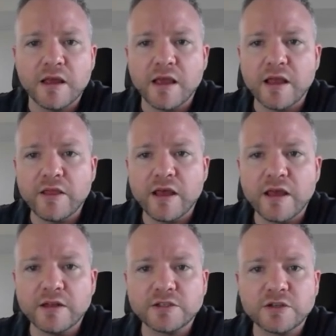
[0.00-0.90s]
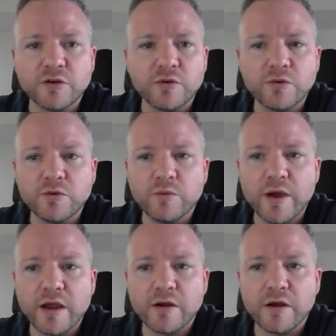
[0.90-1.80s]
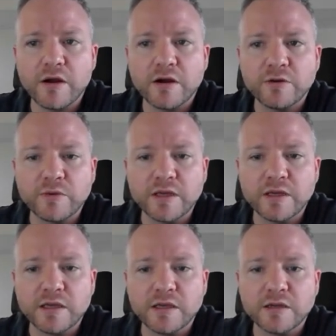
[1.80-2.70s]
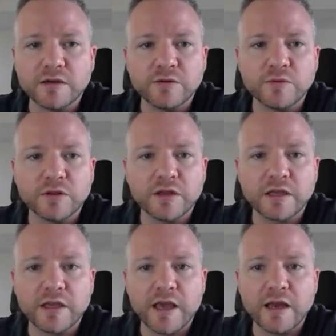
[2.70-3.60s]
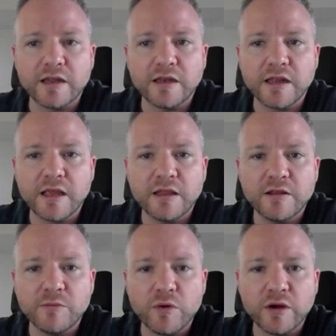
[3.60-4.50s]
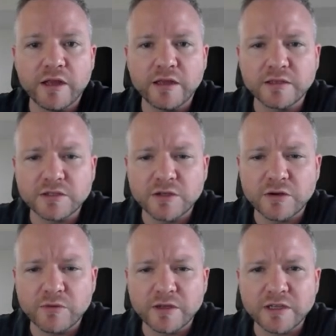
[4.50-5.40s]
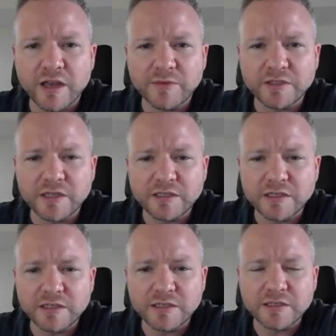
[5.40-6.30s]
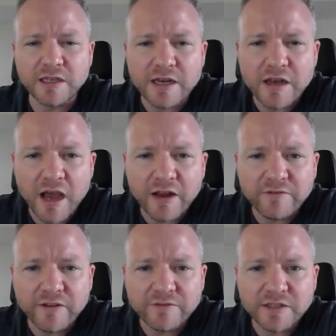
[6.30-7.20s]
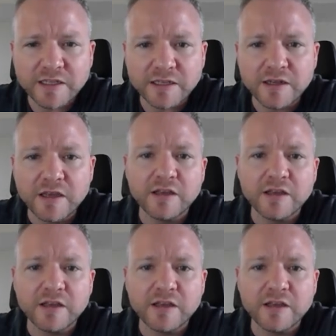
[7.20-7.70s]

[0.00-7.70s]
And then, so where are we here? We're looking at it in the morning. So what time is this? This is like 9:15.